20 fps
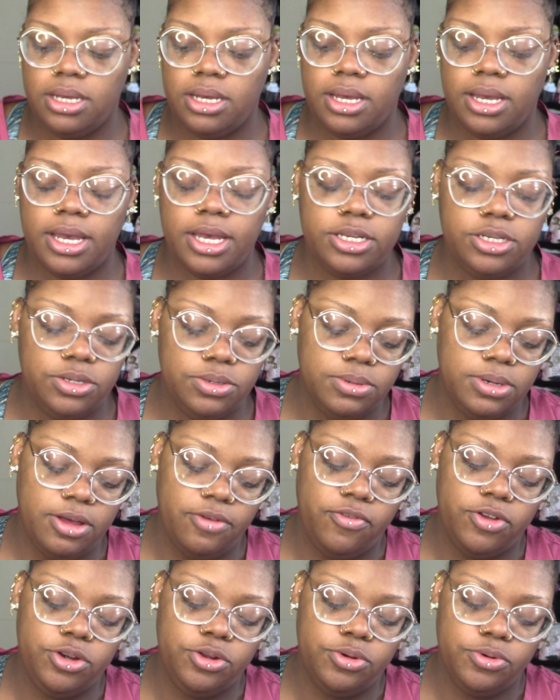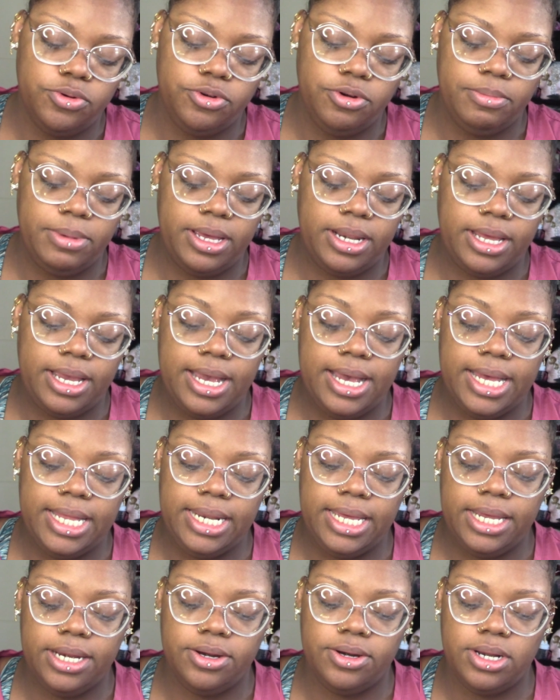I do love a dual chromatic
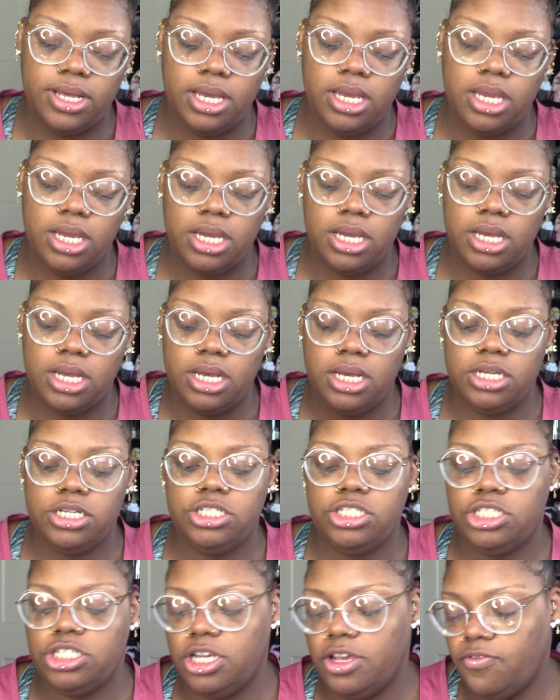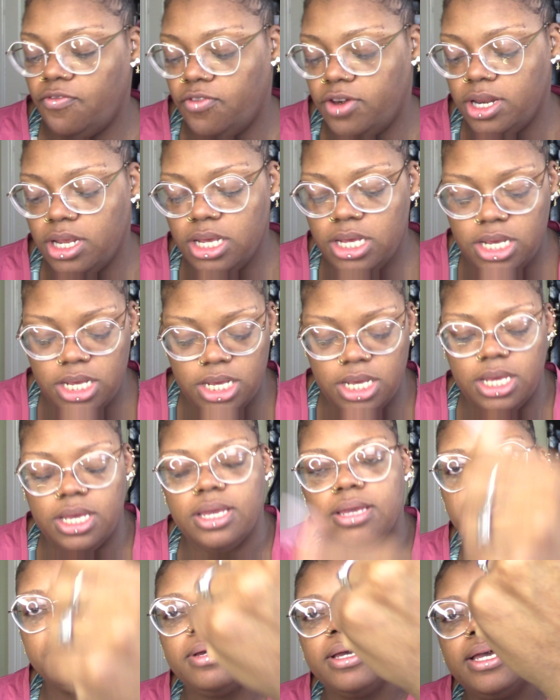highlighter. Like a shift
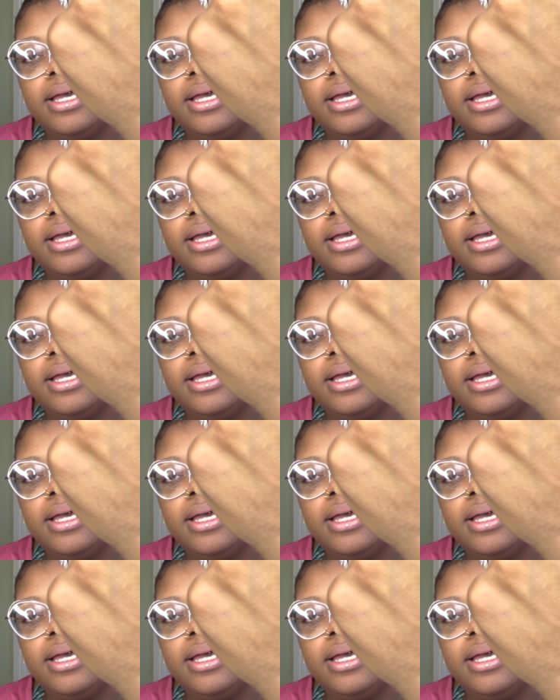in my